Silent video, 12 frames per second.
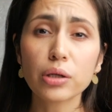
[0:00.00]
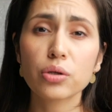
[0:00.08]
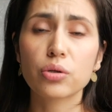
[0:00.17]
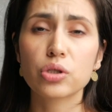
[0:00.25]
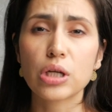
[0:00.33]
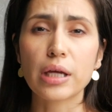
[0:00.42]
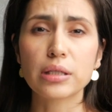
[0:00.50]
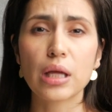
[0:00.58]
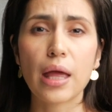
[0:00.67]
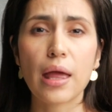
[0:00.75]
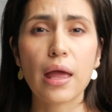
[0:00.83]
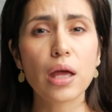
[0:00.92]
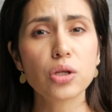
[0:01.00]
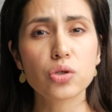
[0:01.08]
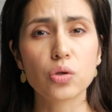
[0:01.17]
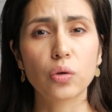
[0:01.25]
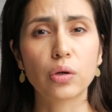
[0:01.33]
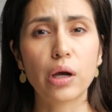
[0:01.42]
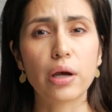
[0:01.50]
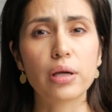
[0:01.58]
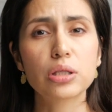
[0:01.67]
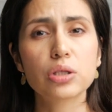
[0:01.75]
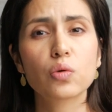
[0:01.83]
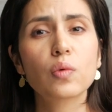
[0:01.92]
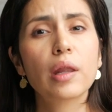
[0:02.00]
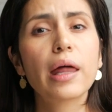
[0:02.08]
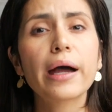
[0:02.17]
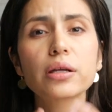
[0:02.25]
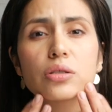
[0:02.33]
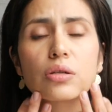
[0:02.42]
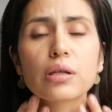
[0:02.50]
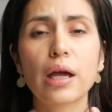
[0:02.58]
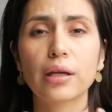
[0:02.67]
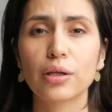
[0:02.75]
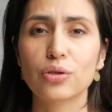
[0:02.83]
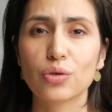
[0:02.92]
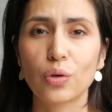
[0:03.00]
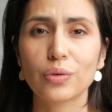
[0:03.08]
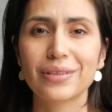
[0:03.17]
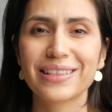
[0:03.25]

your chest and shoulder areas to relax your neck and shoulders.